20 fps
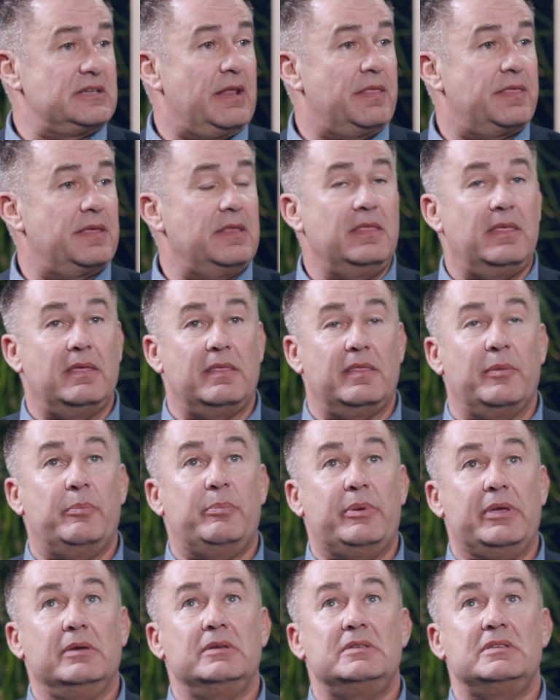And I think the, the
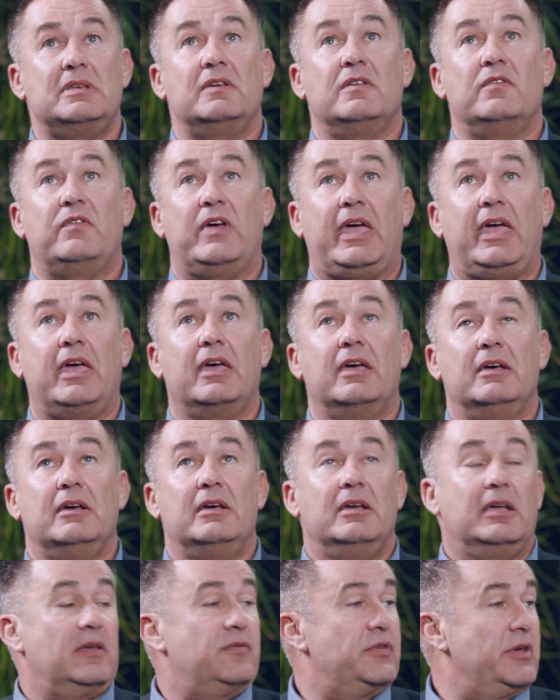beauty of it,
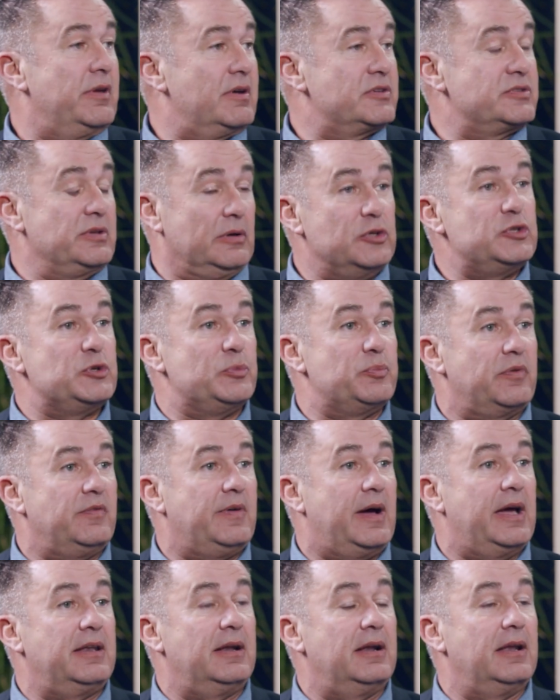if you're a solution
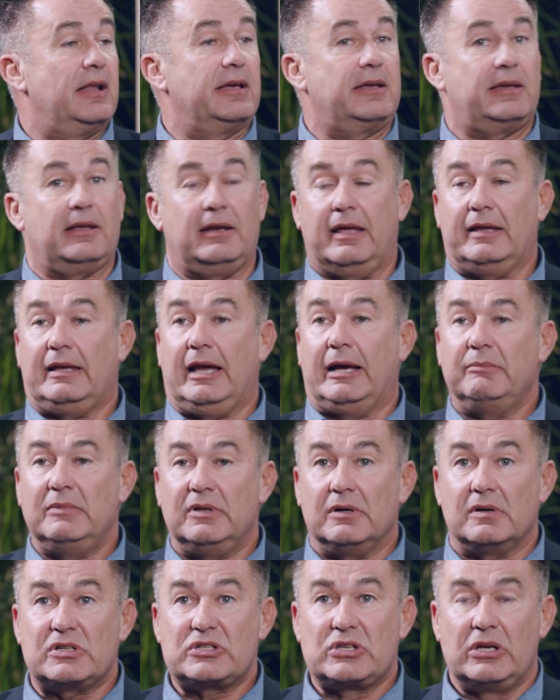provider like like
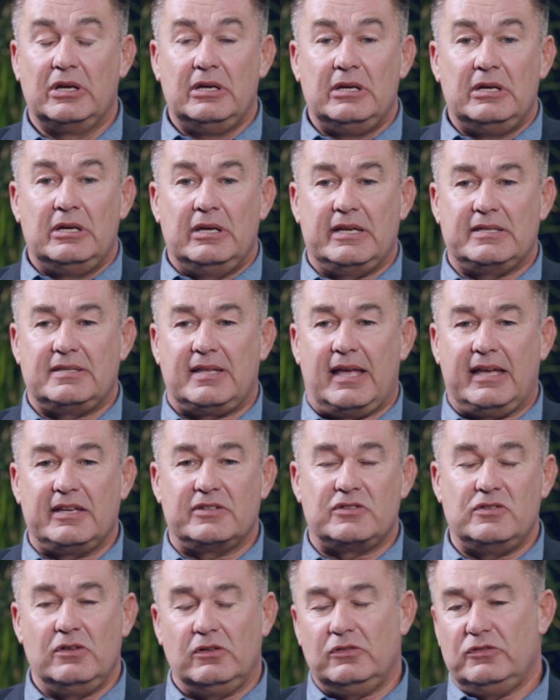Amdocs, is that
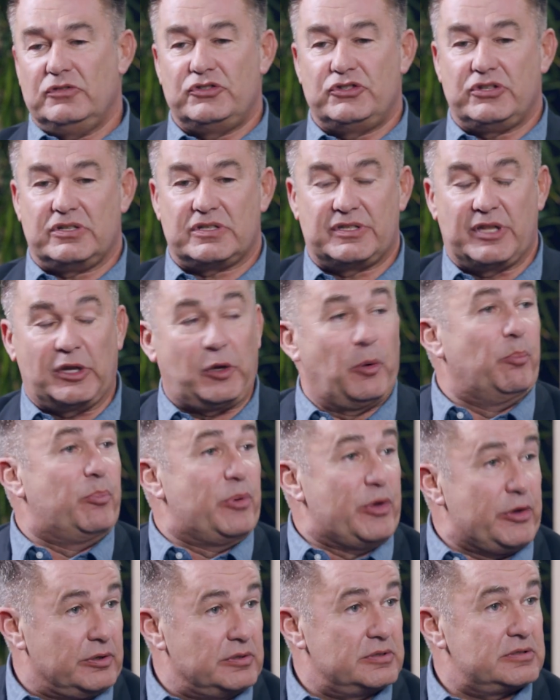it's not just the
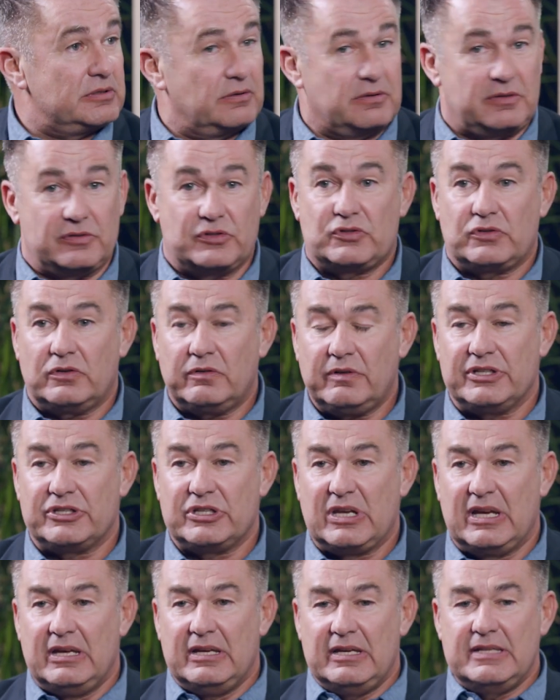compute or the
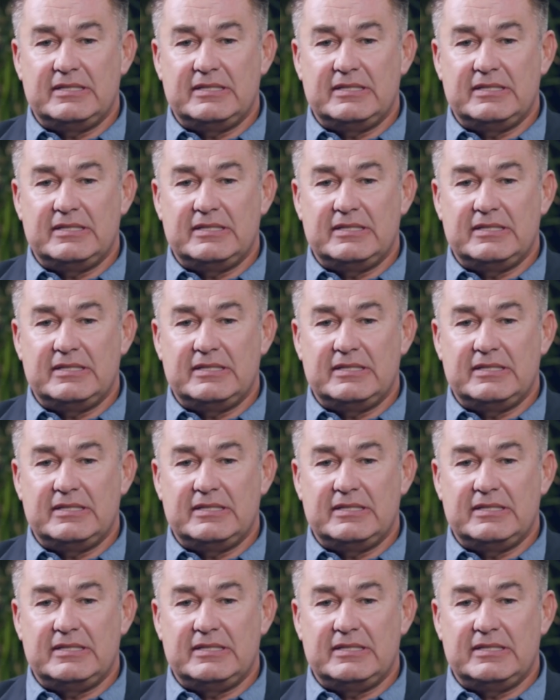storage.